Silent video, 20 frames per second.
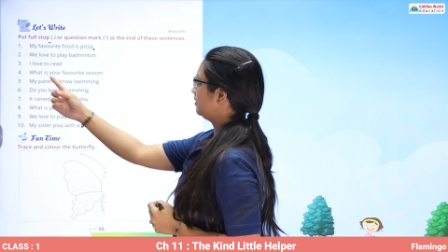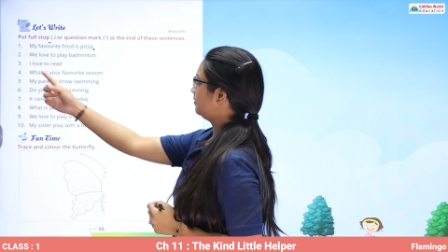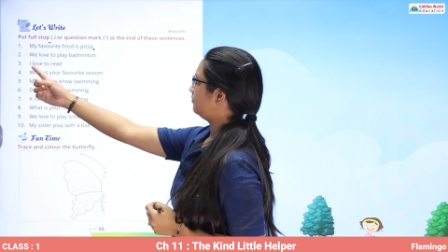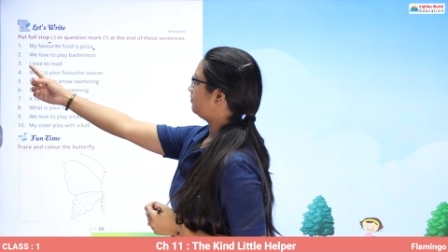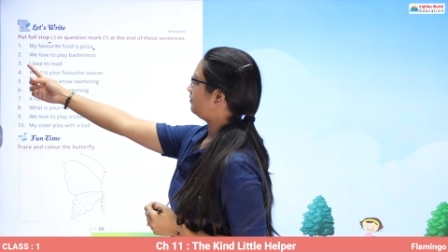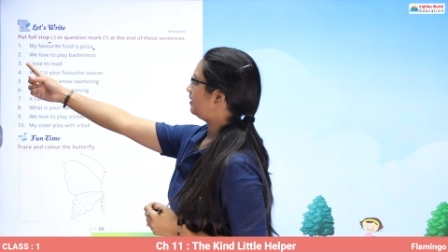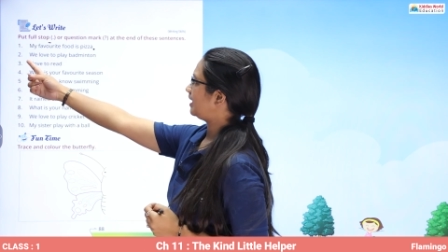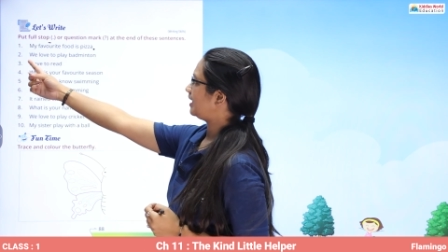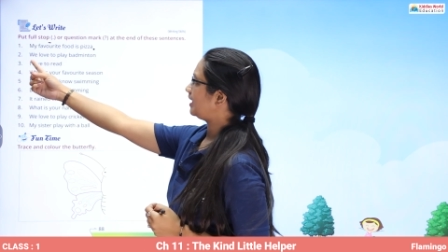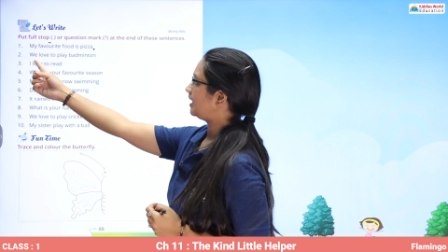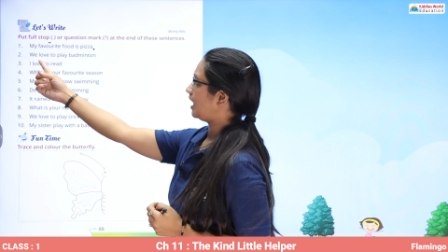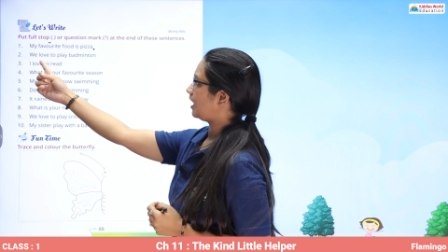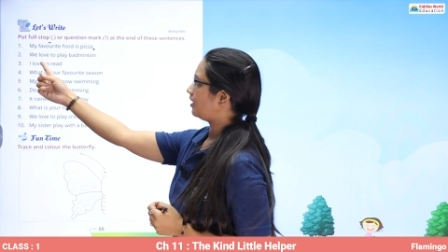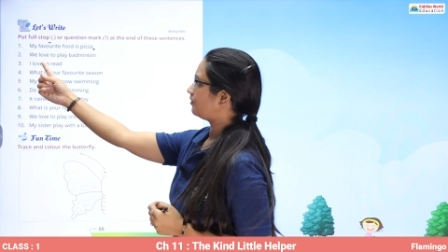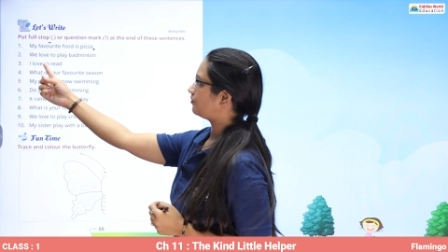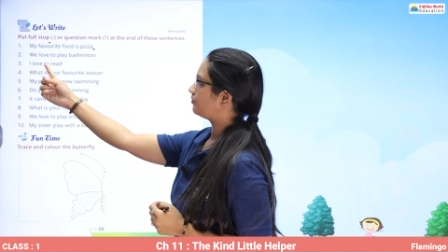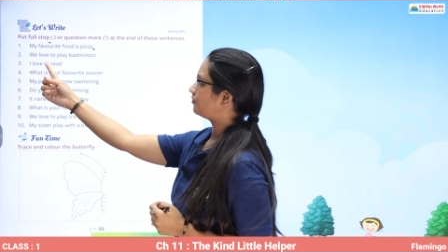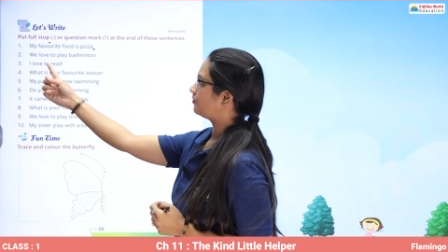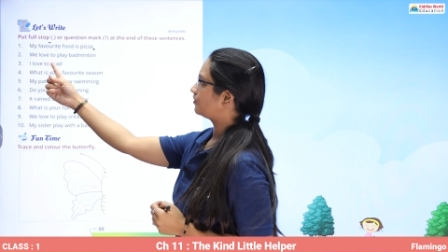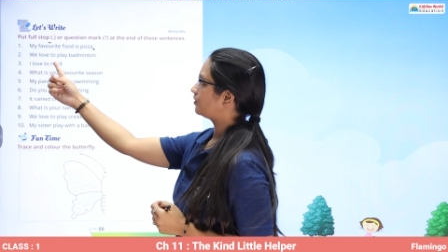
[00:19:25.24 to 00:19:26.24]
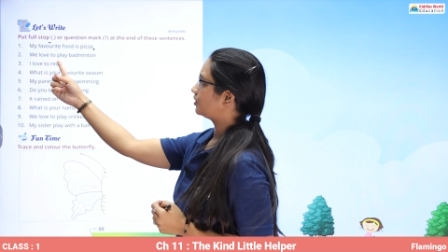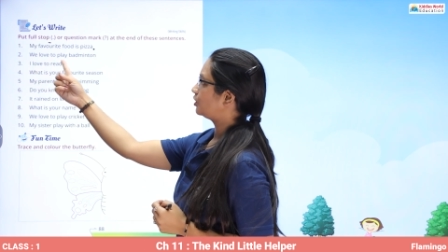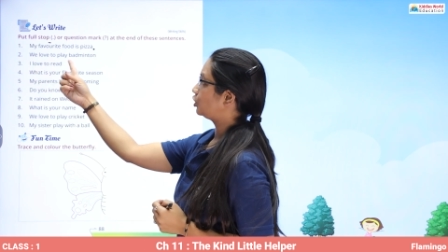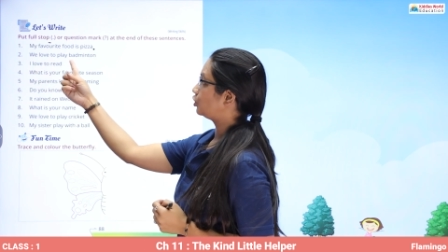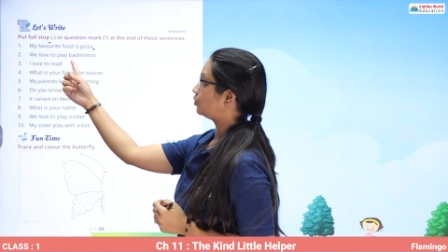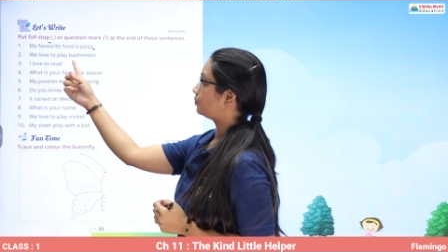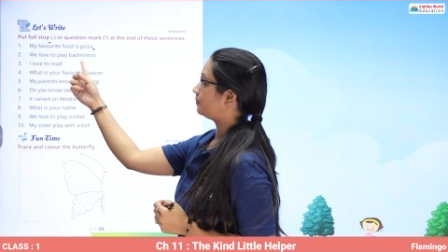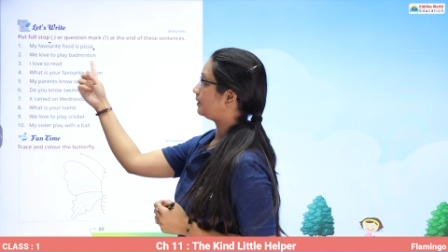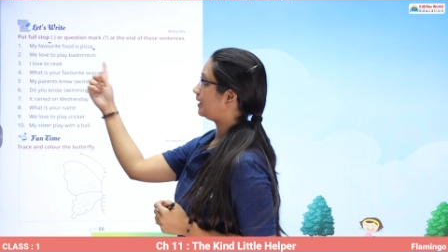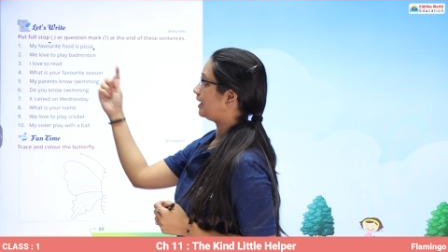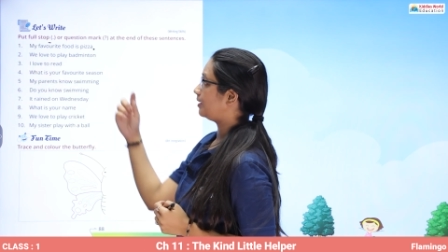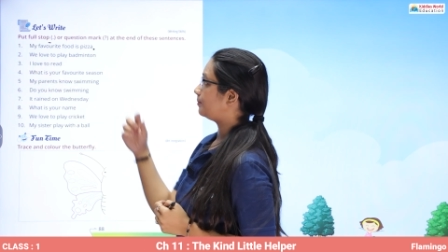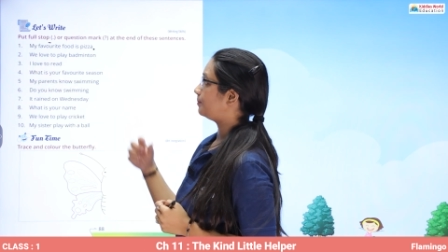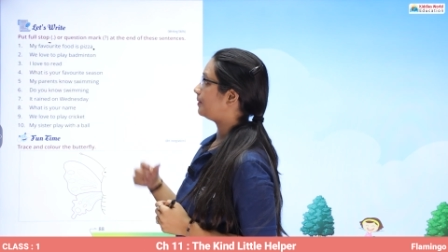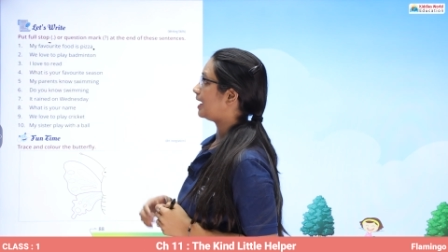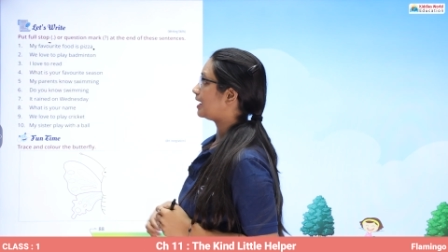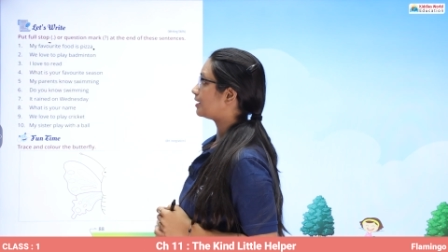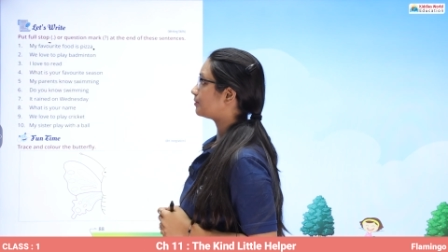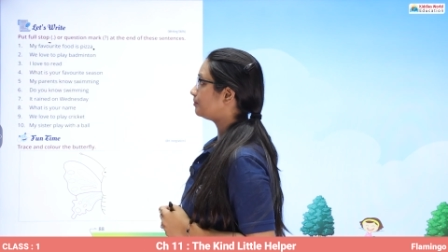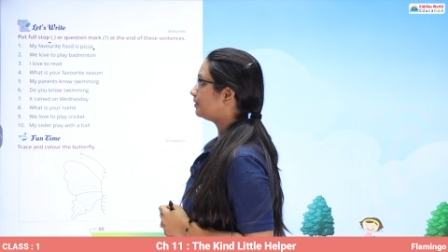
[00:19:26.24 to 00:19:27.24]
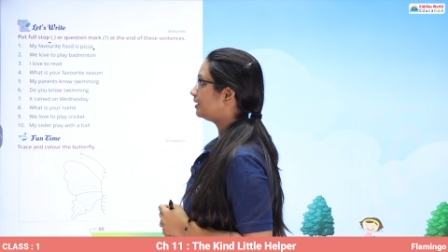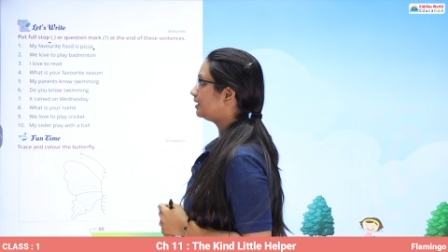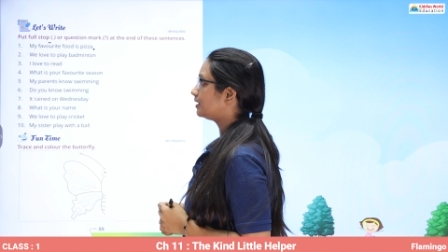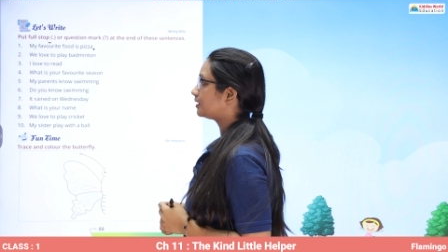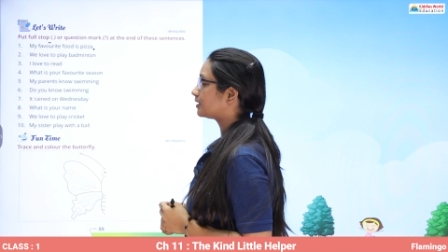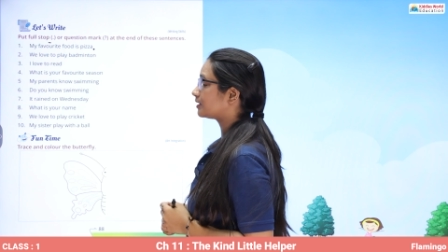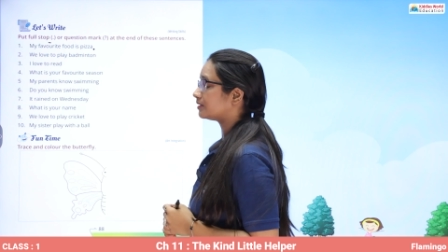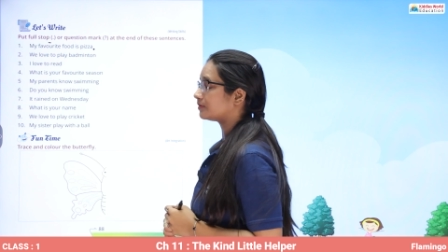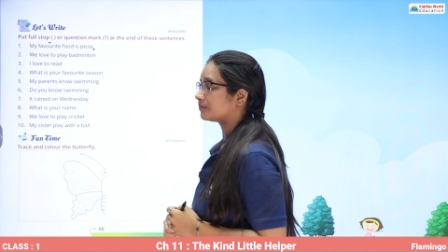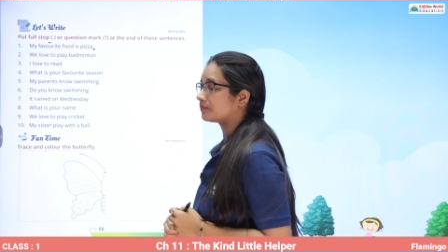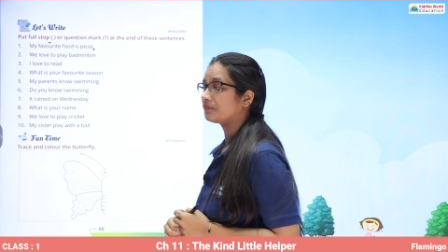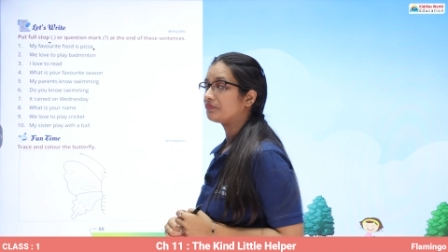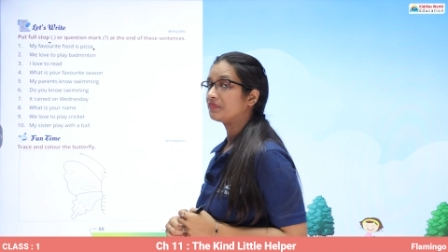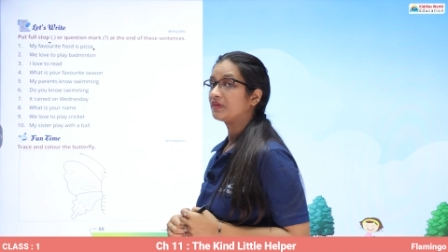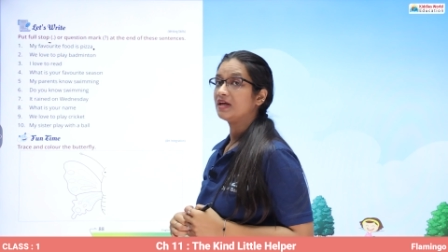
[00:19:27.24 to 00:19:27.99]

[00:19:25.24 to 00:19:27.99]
We love to play badminton.